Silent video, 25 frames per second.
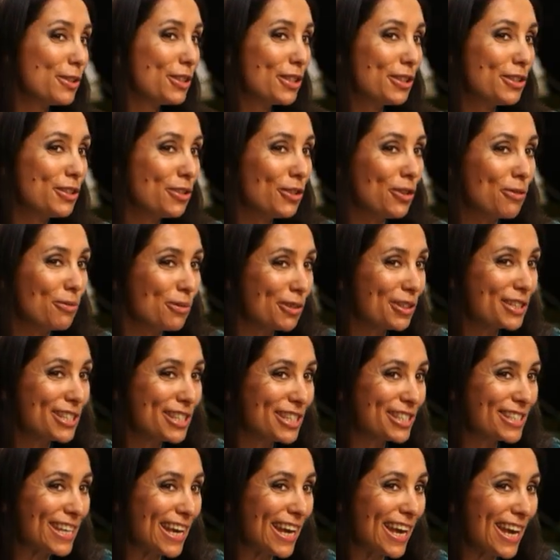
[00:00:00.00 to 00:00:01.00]
But did you not want to
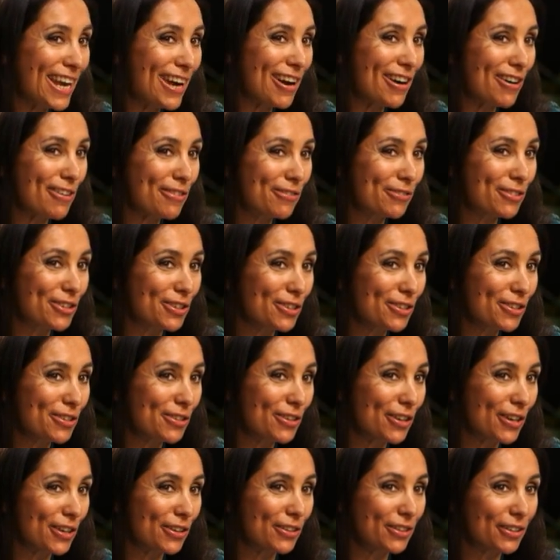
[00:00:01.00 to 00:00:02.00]
stay after
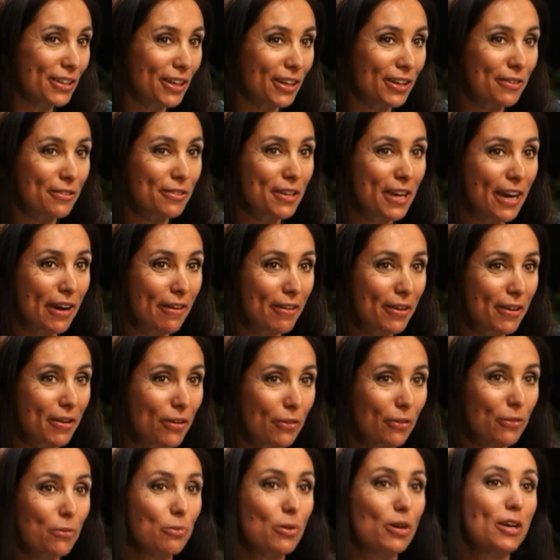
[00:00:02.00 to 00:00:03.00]
you and kind of
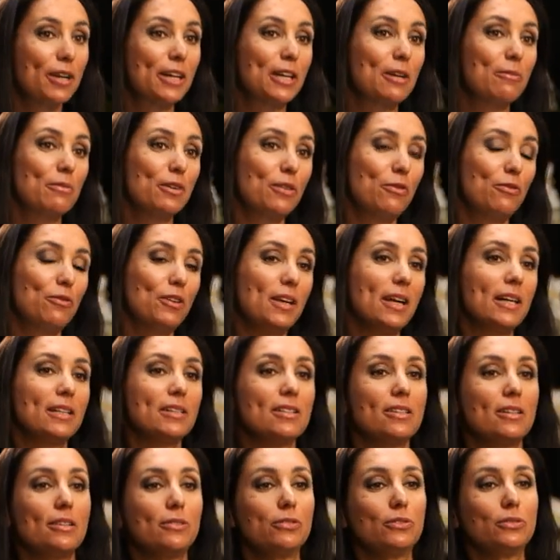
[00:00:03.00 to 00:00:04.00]
carry on working with
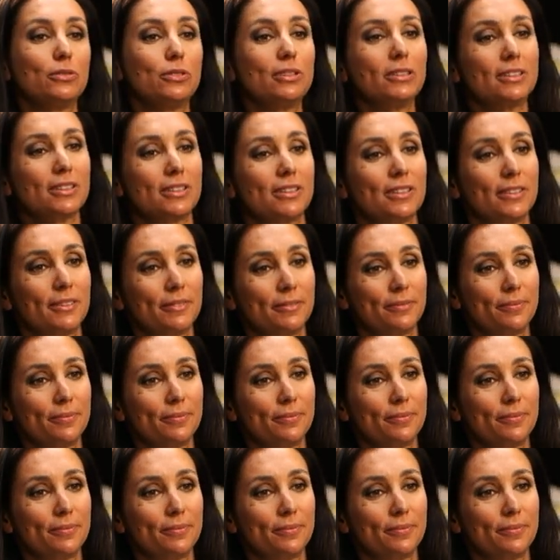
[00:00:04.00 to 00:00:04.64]
Fiat afterwards?